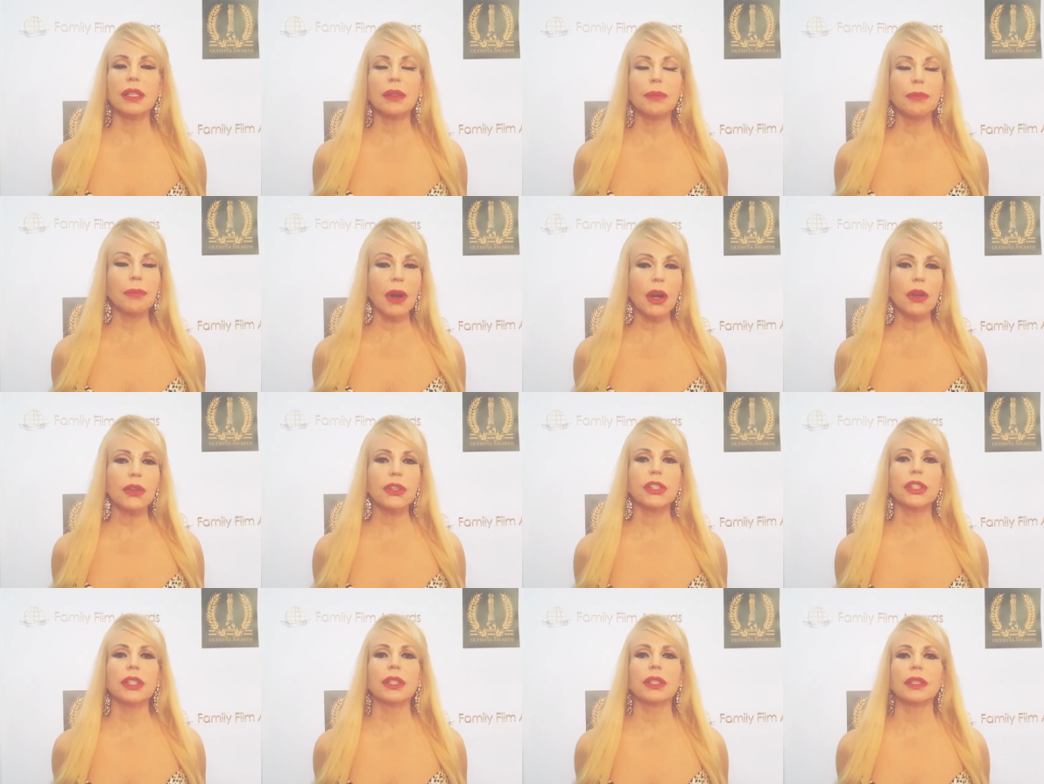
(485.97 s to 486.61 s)

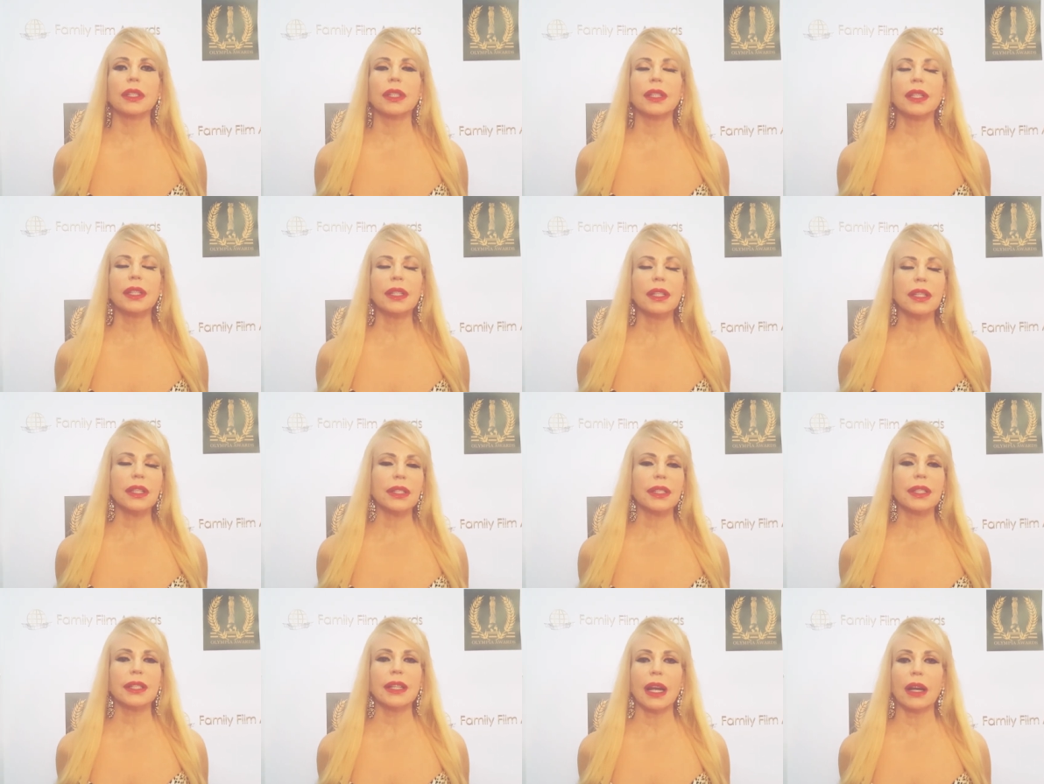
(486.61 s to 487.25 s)
emotionally,
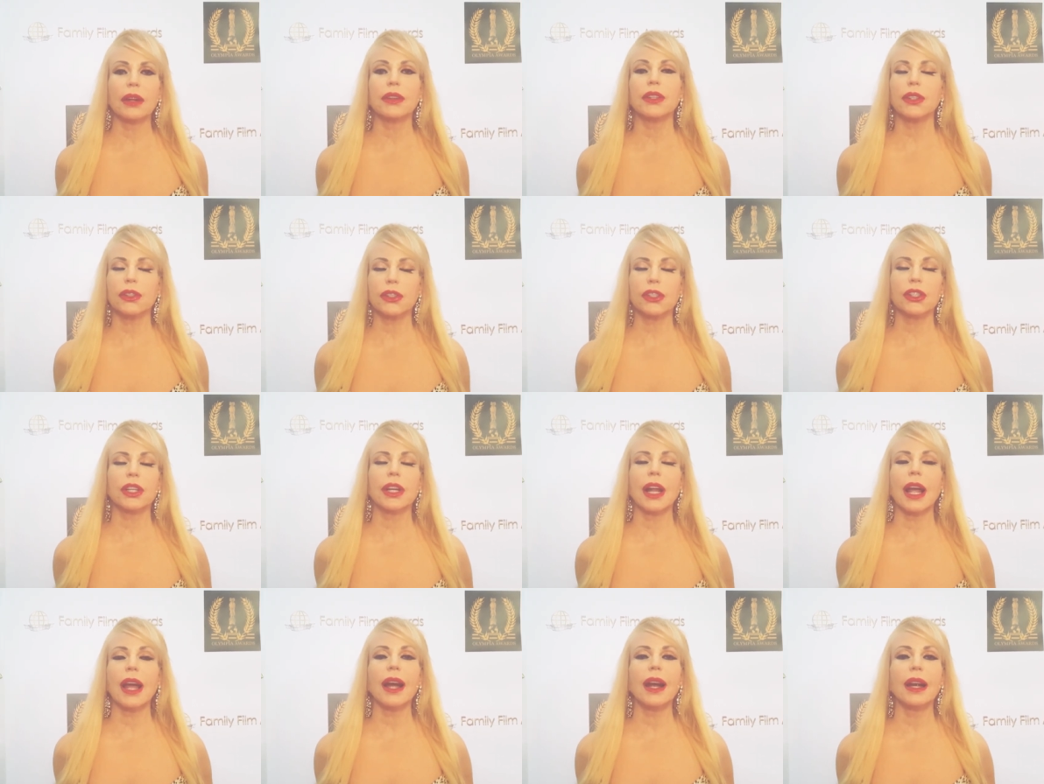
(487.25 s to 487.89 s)
is how you
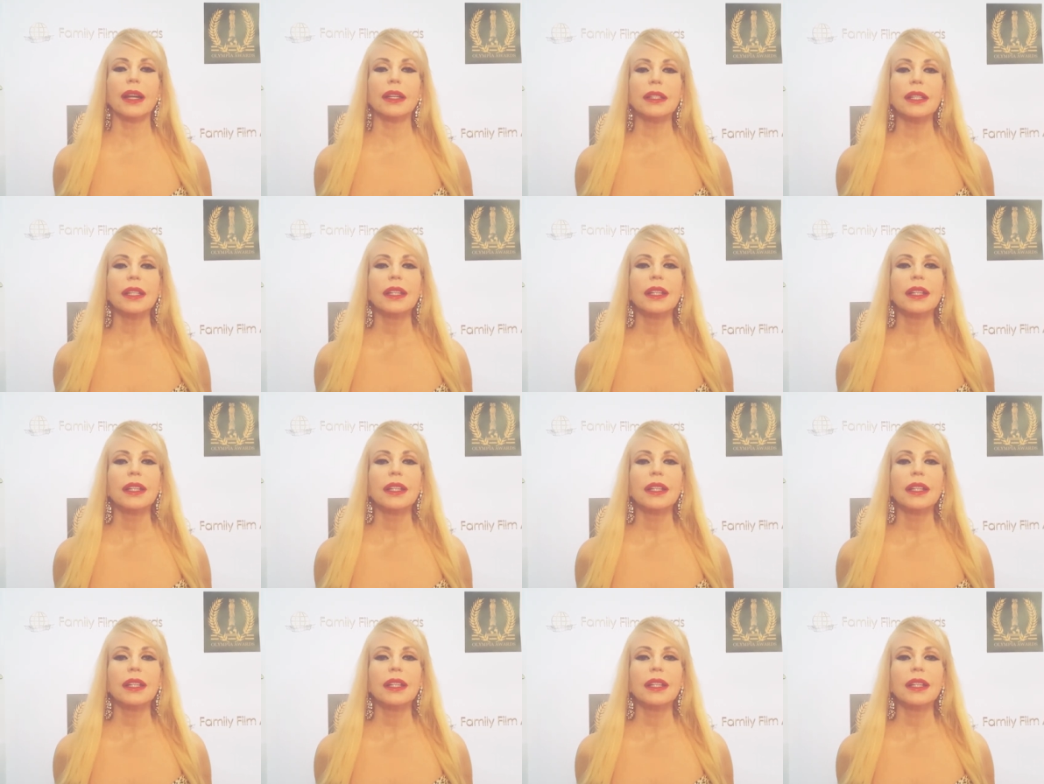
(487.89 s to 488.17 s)
should act.